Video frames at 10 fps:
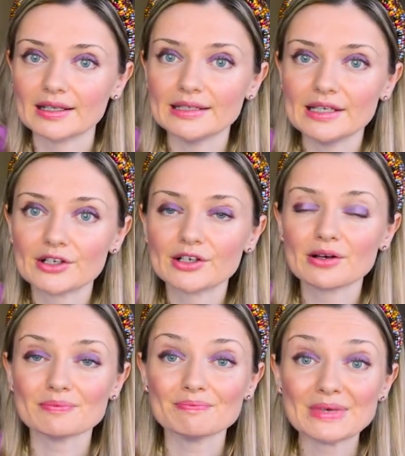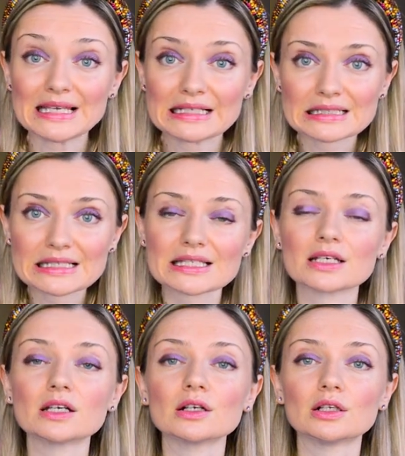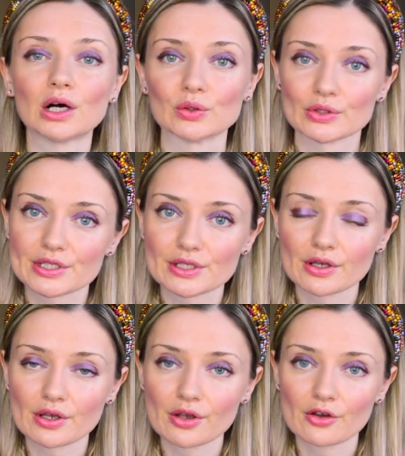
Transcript: Near means close.